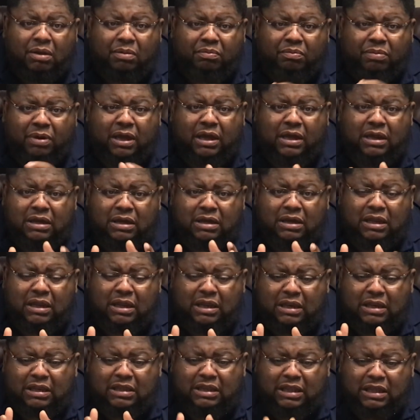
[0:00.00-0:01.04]
But
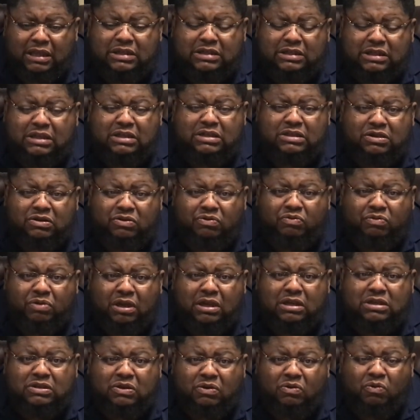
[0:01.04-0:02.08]
this is the
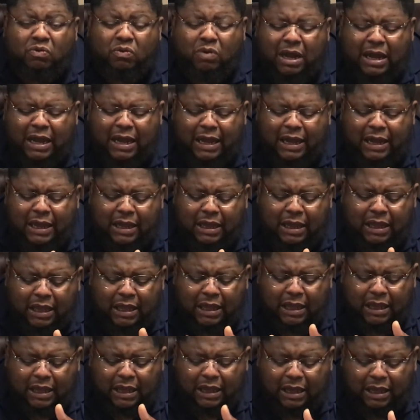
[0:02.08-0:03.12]
reason why
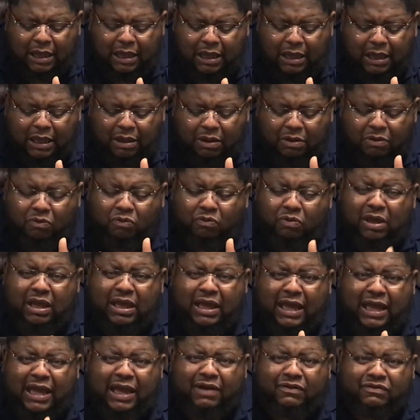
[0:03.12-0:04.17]

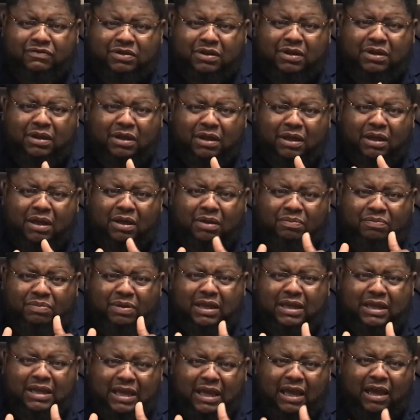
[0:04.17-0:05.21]
we have to
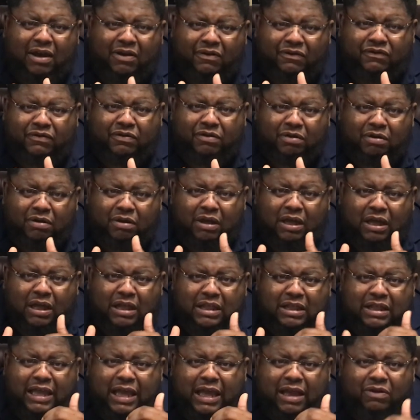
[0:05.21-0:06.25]
be careful
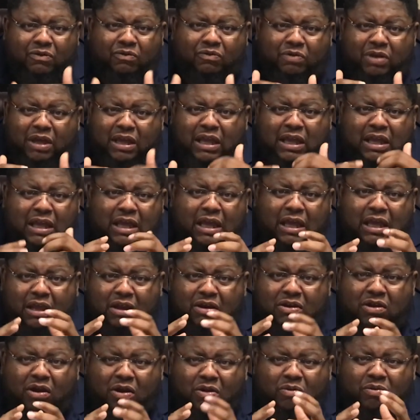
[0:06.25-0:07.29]
that we
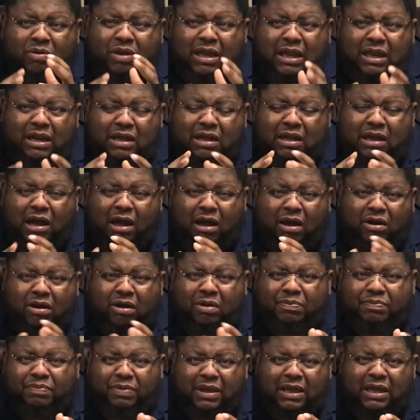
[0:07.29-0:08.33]
don't get caught
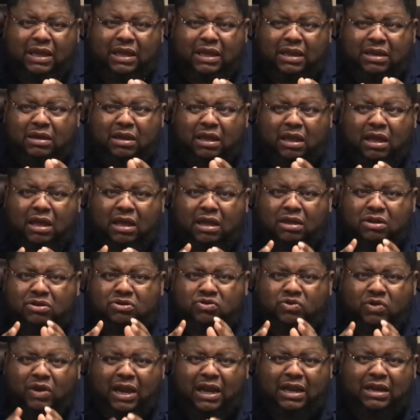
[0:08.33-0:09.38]
up in
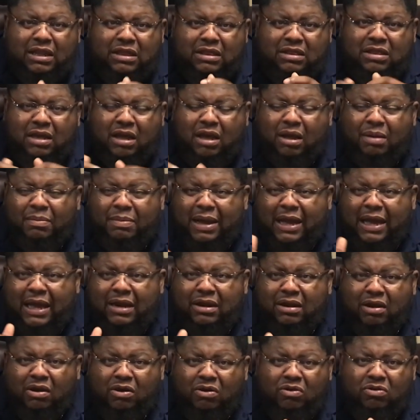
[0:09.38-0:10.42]
trying to thumb our
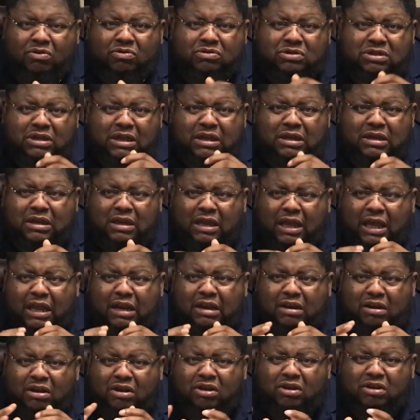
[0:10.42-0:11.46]
nose
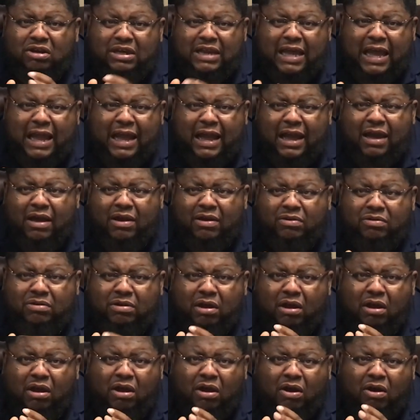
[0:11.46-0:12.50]
and look down
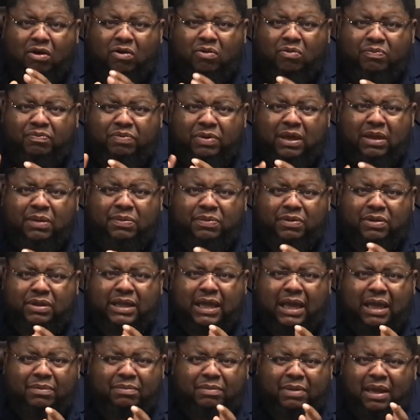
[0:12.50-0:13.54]
on people
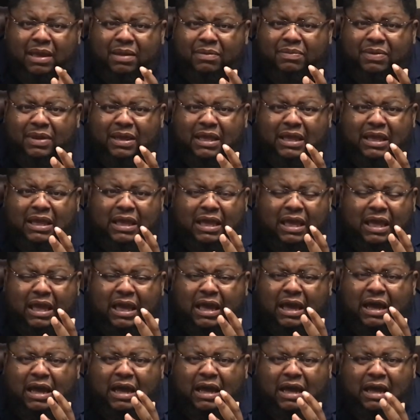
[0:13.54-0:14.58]
that may be
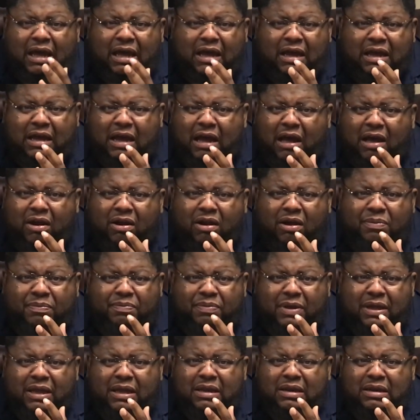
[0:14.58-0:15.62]
caught
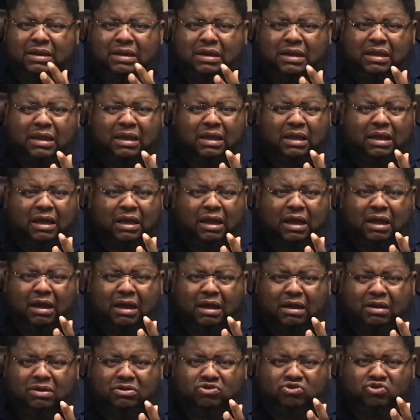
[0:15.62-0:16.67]
up in
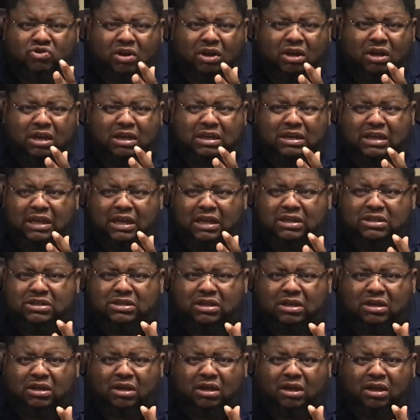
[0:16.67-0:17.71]
drug
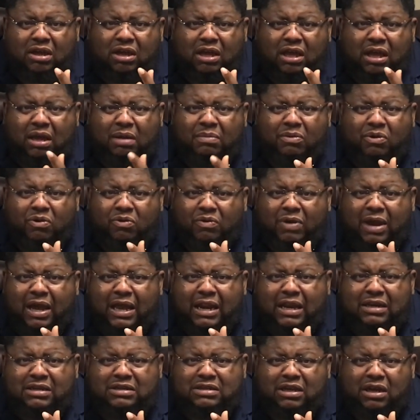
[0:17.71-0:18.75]
addiction,
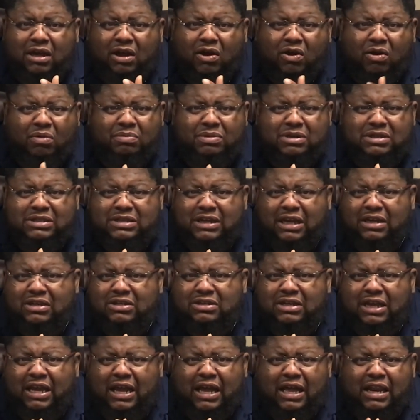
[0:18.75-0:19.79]
immorality,
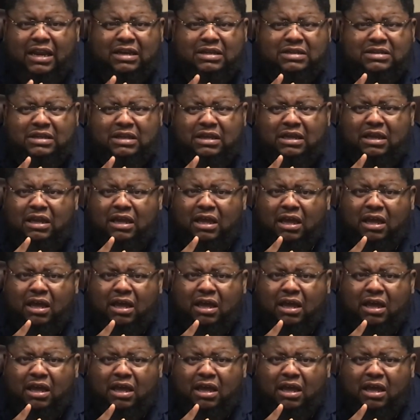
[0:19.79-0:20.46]
homosexuality,